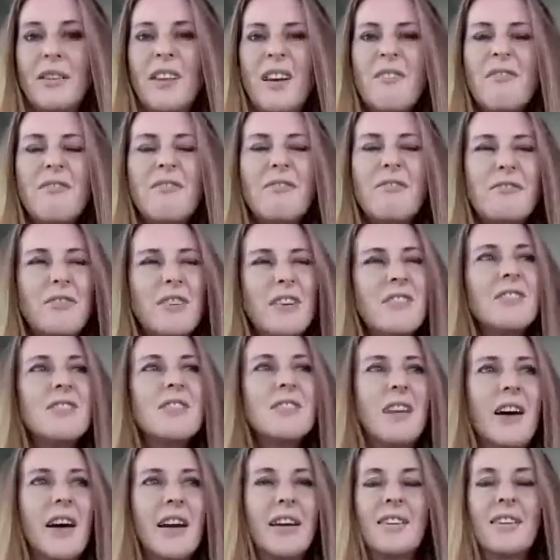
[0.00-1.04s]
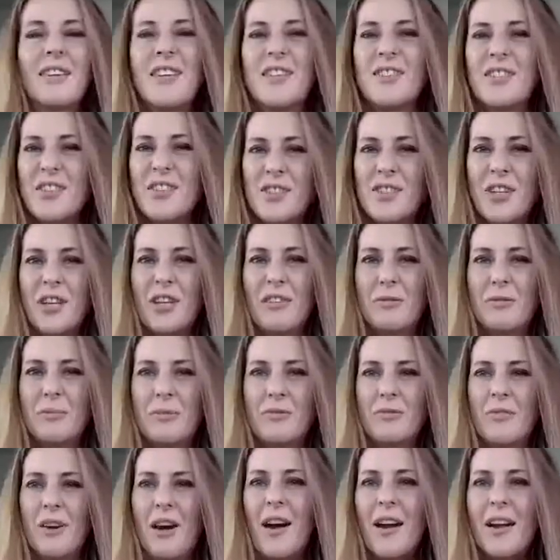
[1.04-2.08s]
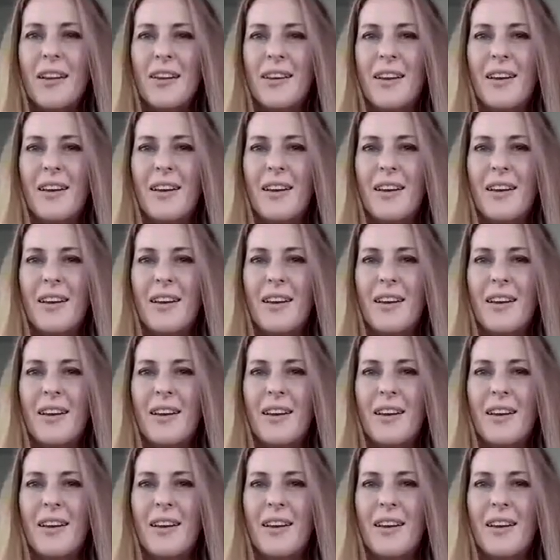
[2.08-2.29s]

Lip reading: That feels like it's achievable, right?